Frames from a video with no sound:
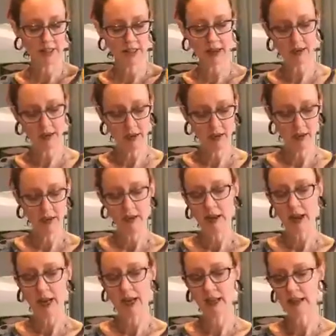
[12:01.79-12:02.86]
that.
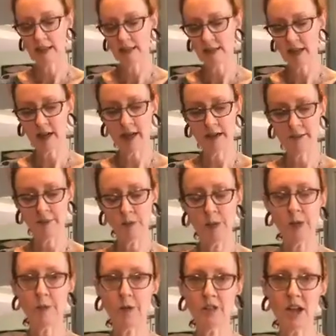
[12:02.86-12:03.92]
And
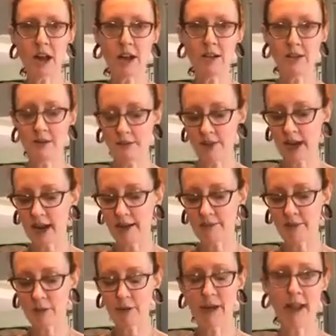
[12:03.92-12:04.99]
we will talk another day,
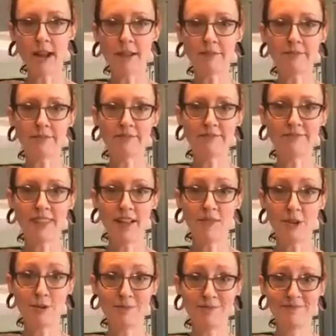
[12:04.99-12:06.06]
okay? Love
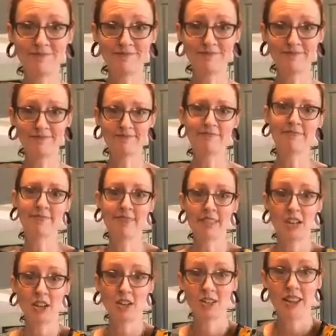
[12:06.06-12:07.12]
you.
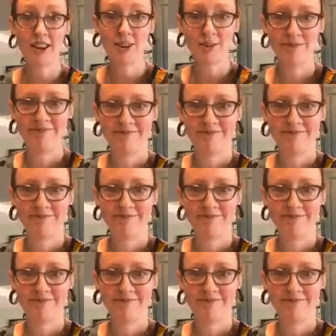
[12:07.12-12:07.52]
Talk to you later.